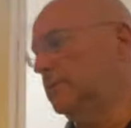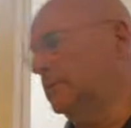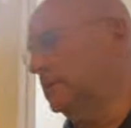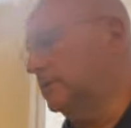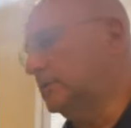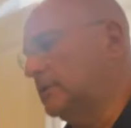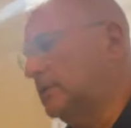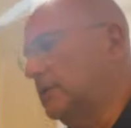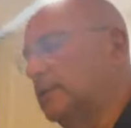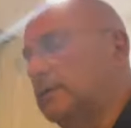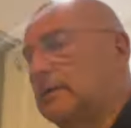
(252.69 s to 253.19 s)

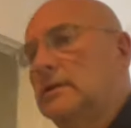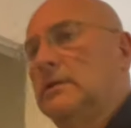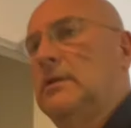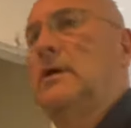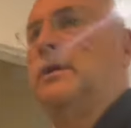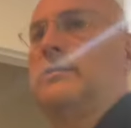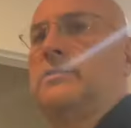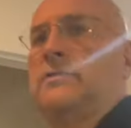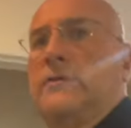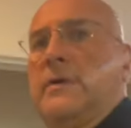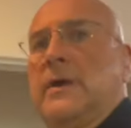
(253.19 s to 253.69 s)
the little
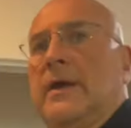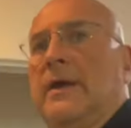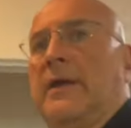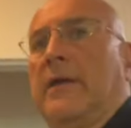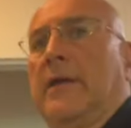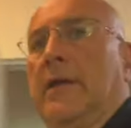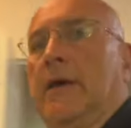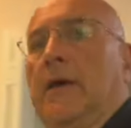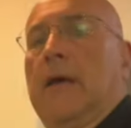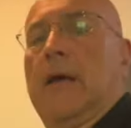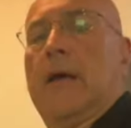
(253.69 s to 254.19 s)
laundry
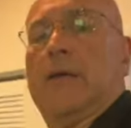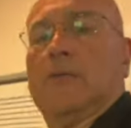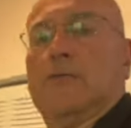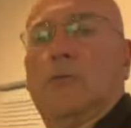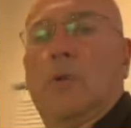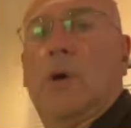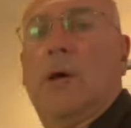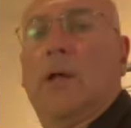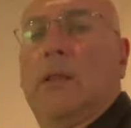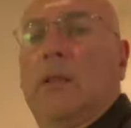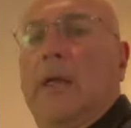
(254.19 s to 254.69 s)
area as
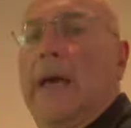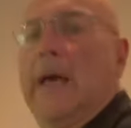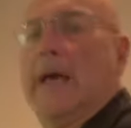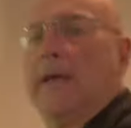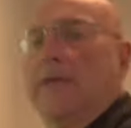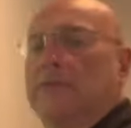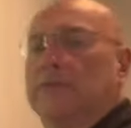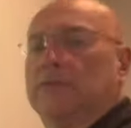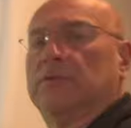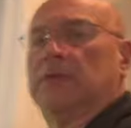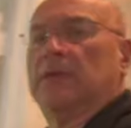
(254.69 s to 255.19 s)
well
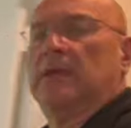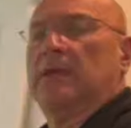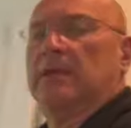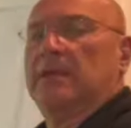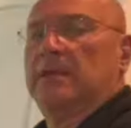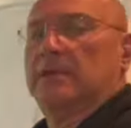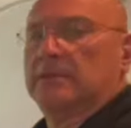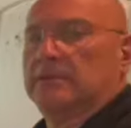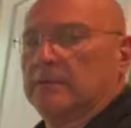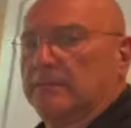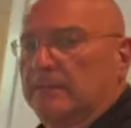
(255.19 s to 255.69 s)
as
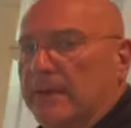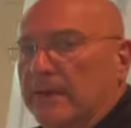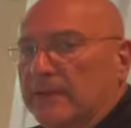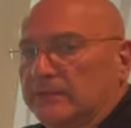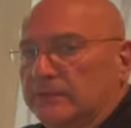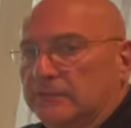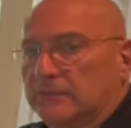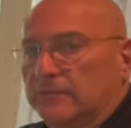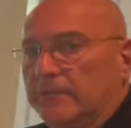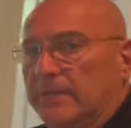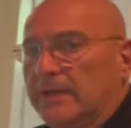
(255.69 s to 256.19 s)
the
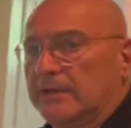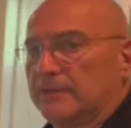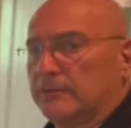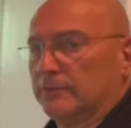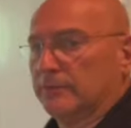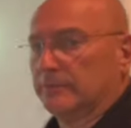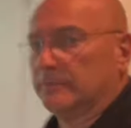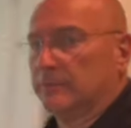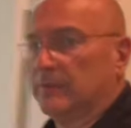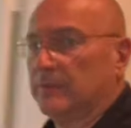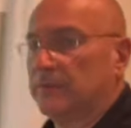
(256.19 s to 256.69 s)
master
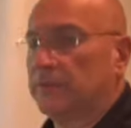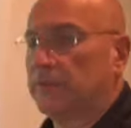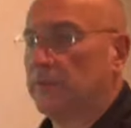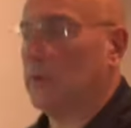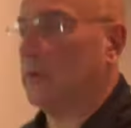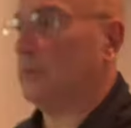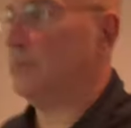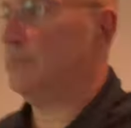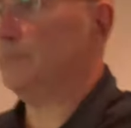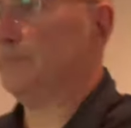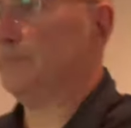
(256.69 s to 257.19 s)
bedroom. So